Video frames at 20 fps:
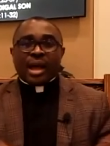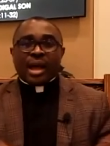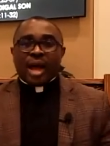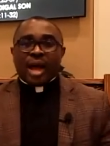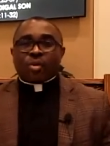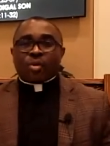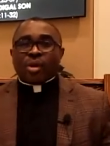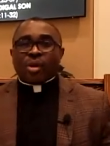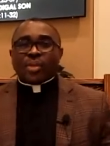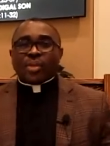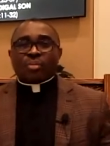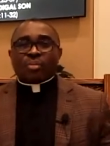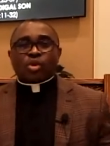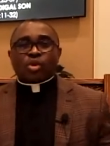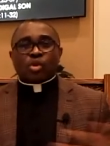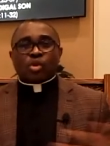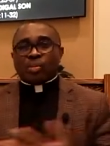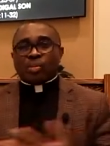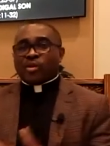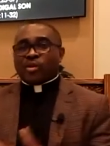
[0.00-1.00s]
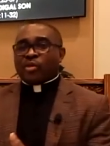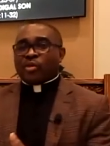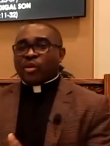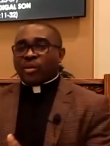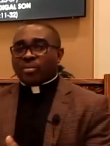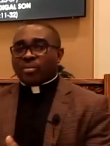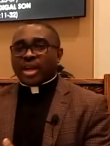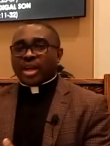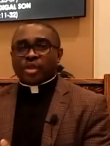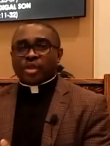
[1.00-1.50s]
I will not be able to
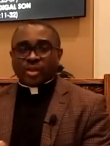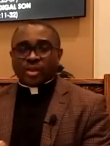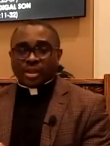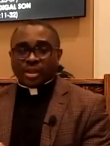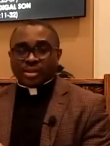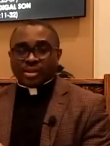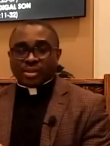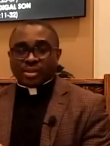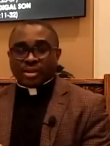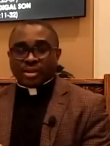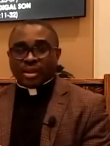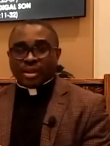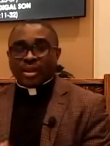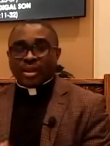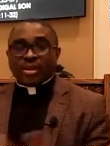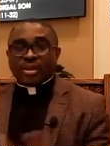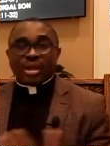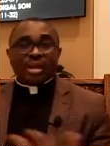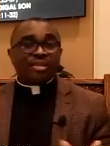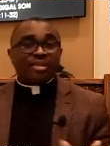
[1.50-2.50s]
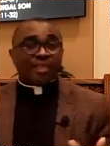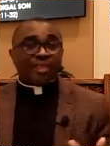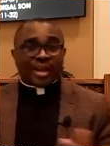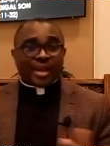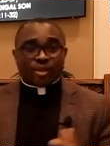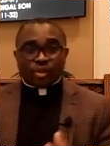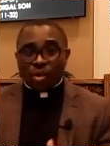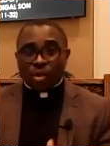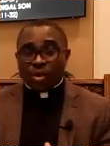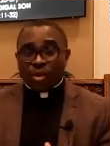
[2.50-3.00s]
perform my duties. The
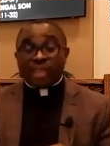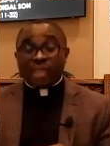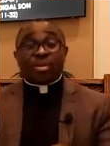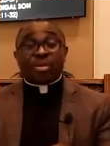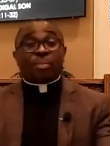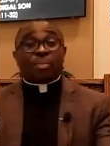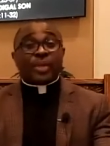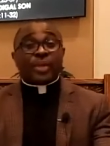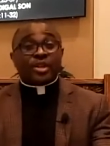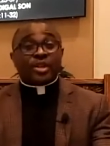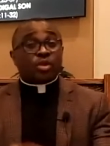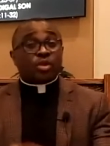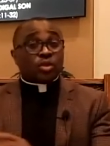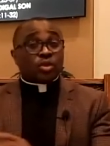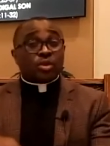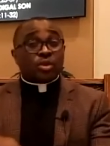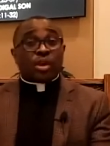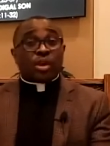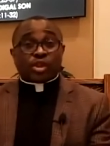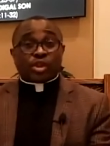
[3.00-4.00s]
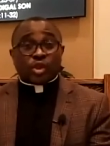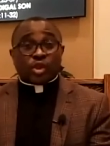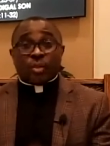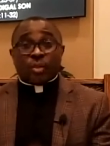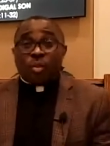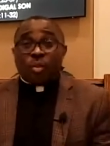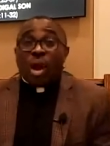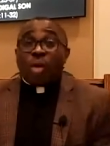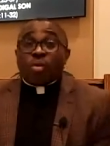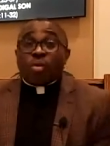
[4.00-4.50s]
Levite, oh, if the priest could not
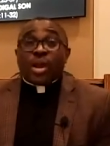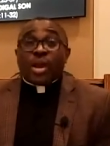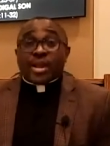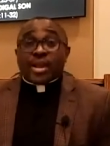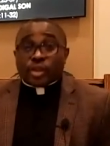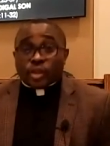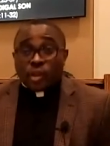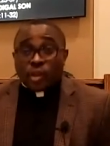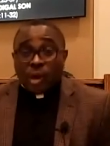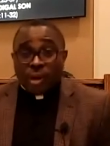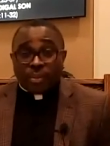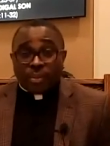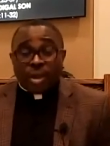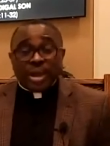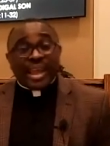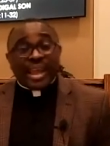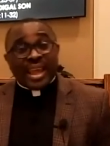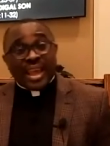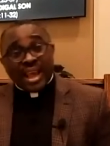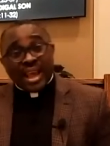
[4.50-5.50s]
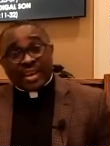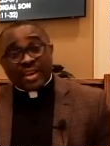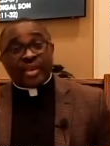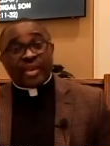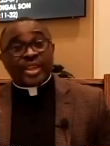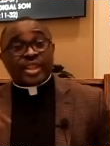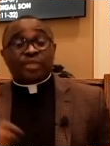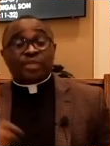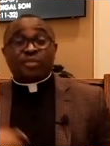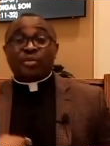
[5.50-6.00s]
stop, why will I stop? He had a
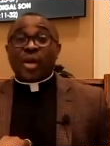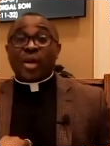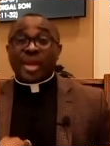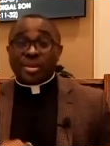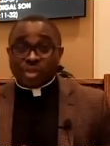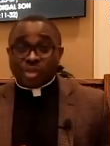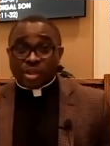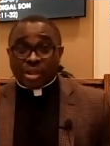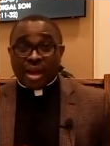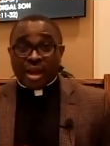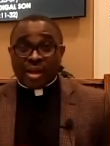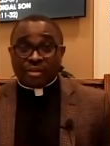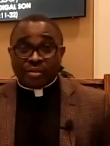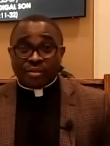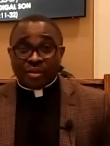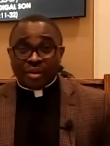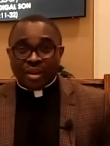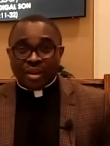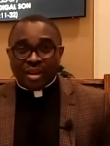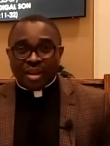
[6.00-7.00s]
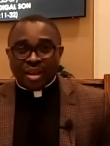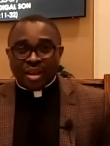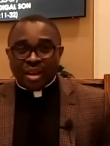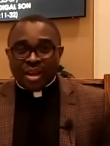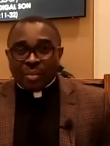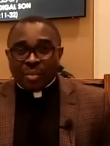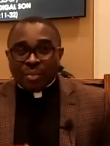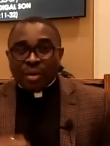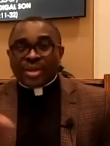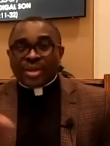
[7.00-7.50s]
reason for himself.
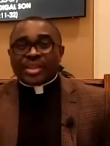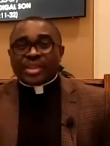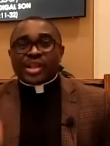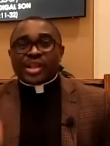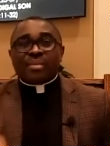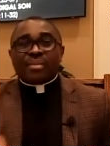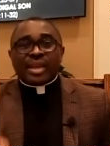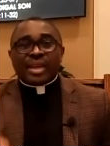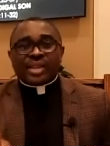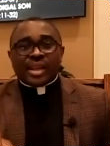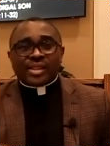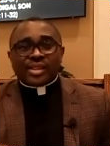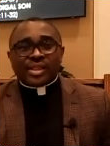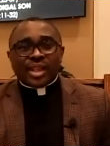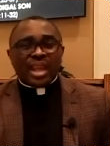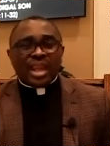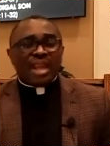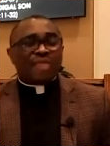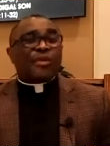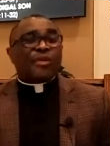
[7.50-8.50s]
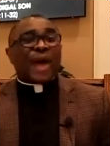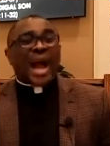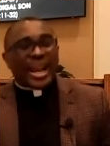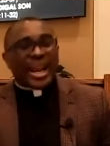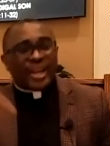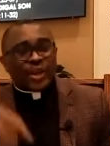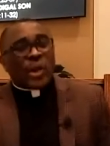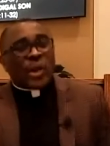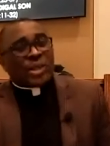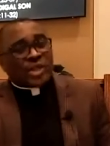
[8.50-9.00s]
But the Samaritan said, If
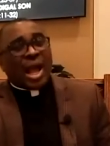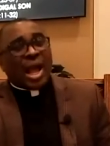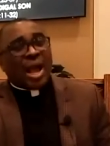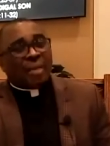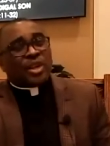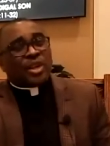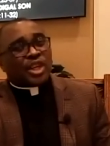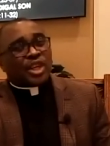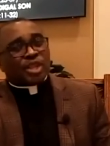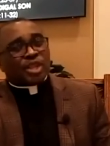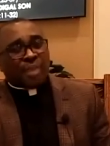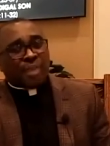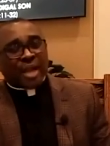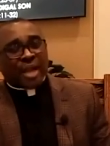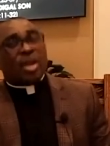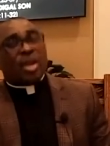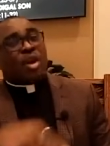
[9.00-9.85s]
I don't help this man,